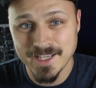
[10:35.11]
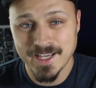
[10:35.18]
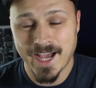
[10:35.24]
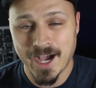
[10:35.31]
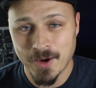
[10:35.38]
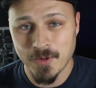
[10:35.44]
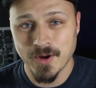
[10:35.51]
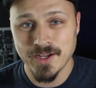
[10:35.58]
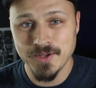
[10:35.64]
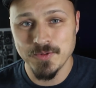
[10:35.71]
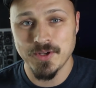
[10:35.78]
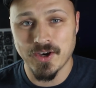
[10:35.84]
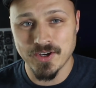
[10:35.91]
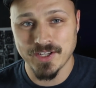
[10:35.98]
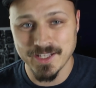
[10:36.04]
How are you
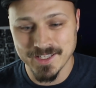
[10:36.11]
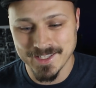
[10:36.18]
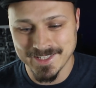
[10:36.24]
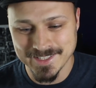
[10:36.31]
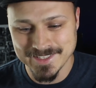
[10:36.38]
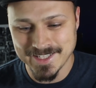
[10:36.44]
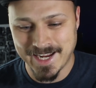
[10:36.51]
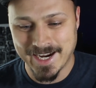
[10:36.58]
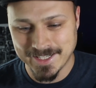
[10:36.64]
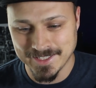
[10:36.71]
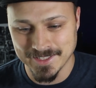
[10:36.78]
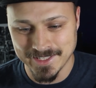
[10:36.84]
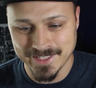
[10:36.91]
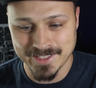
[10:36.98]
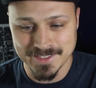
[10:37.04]
talking like this and
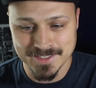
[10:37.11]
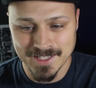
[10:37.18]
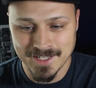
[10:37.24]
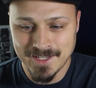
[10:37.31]
acting like this?